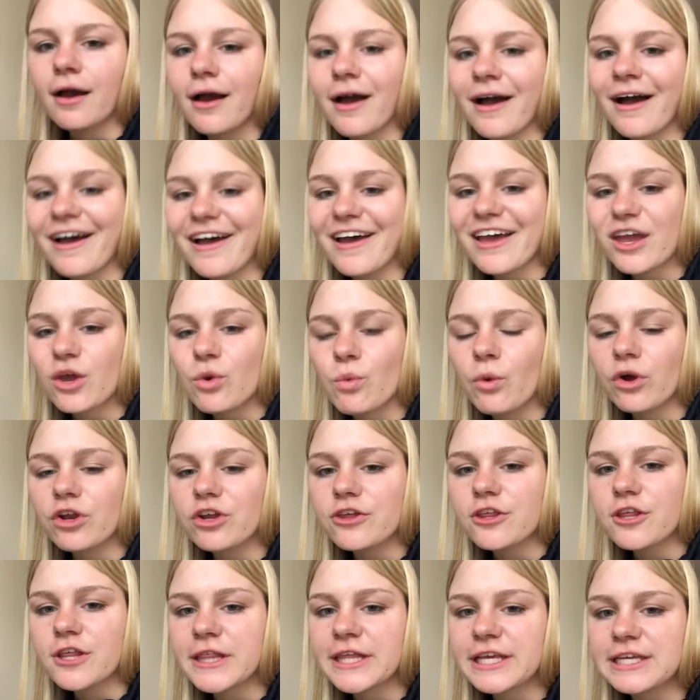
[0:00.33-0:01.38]
Hi, one
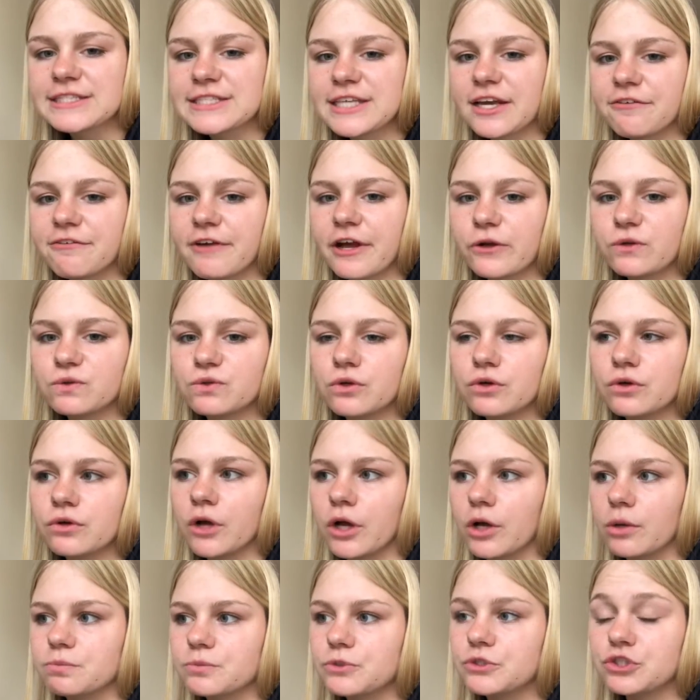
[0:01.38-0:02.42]
of the things I found
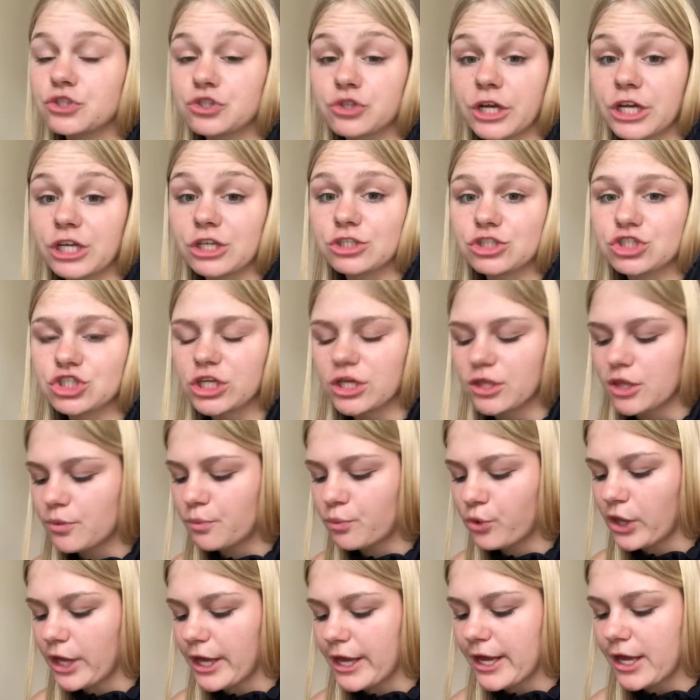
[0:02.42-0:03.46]
strange in the
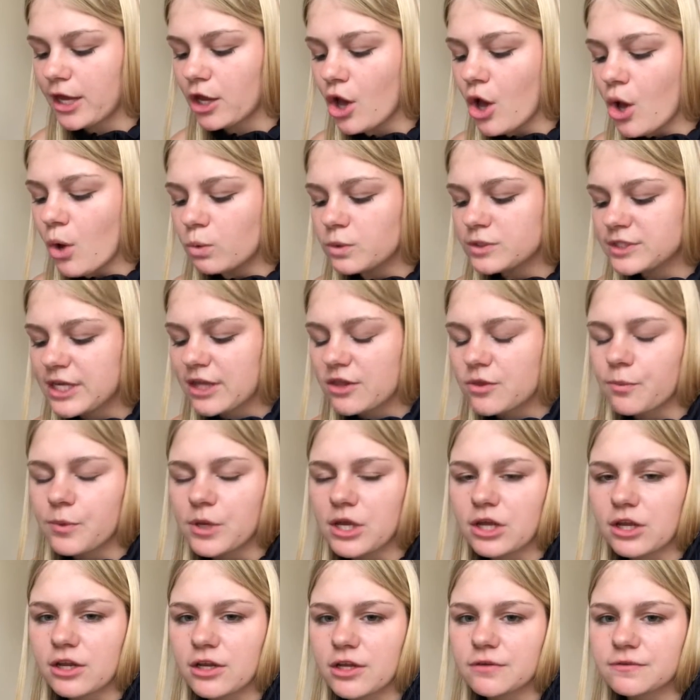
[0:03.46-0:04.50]
play was at the
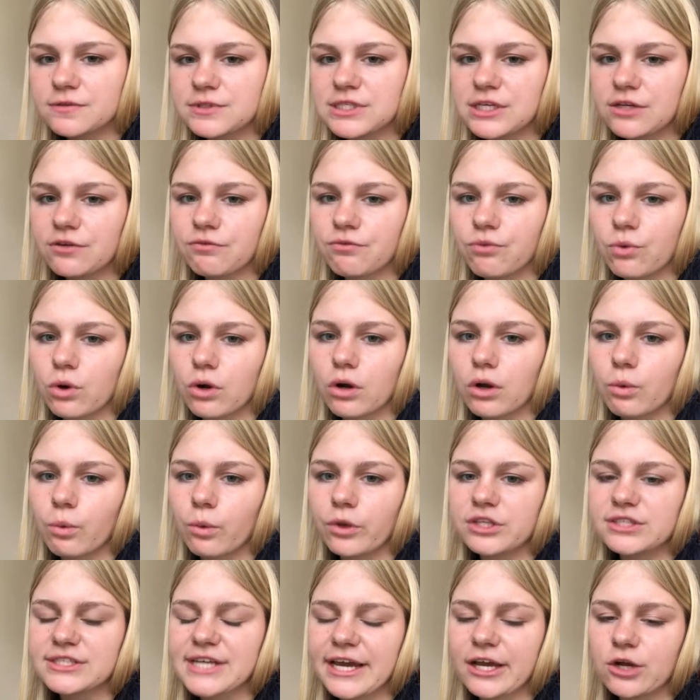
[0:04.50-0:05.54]
beginning of scene 4
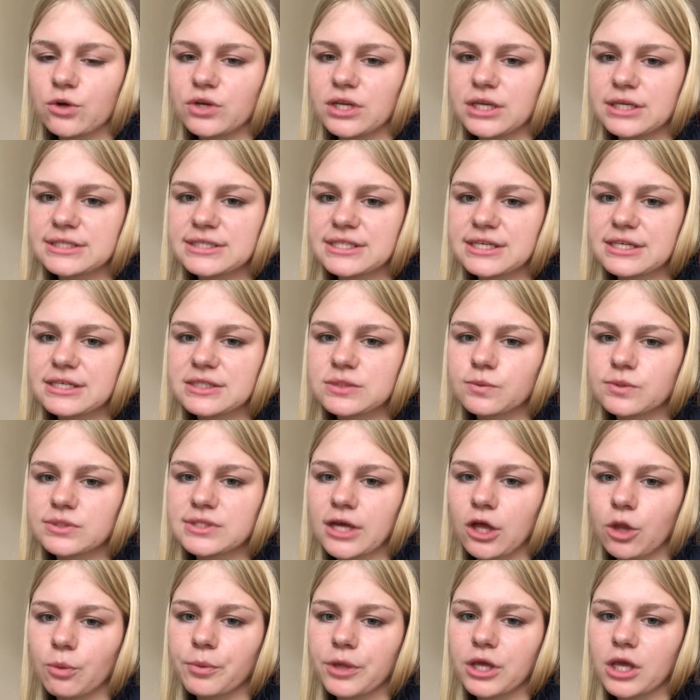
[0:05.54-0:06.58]
when Dionysus was
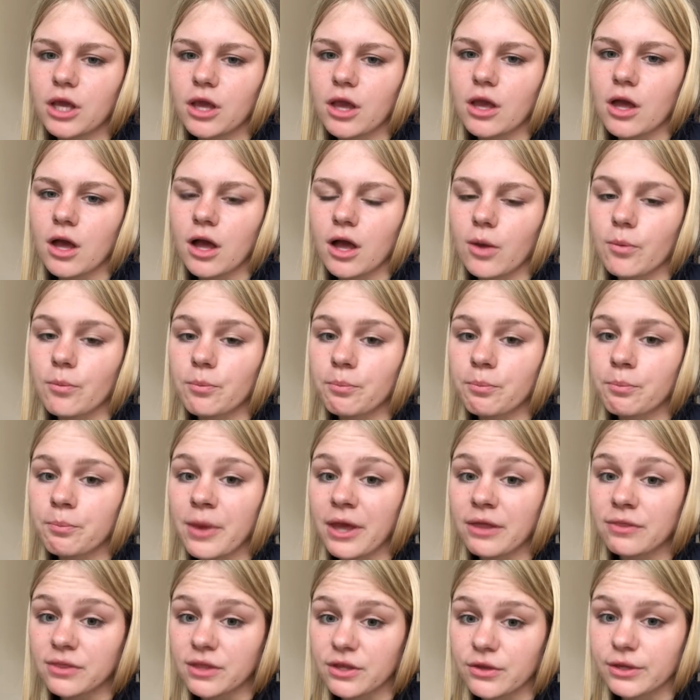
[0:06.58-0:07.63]
helping
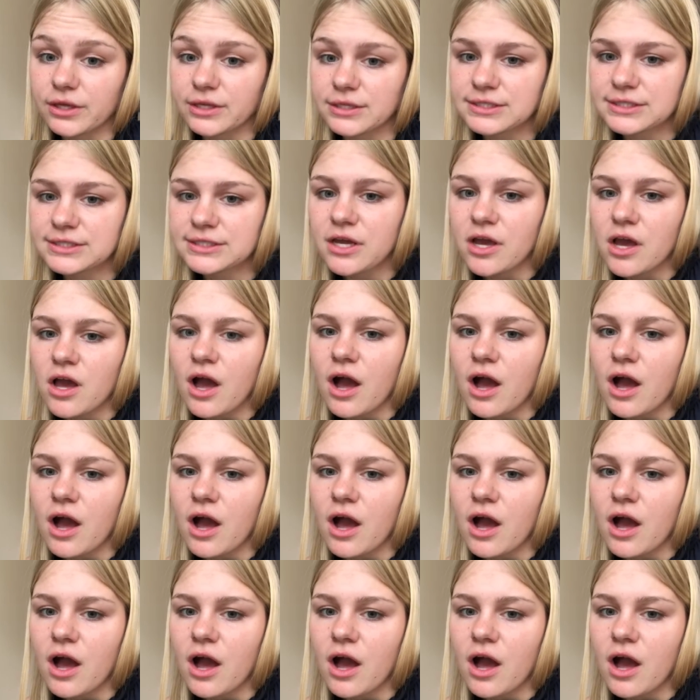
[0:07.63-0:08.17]
Pentheus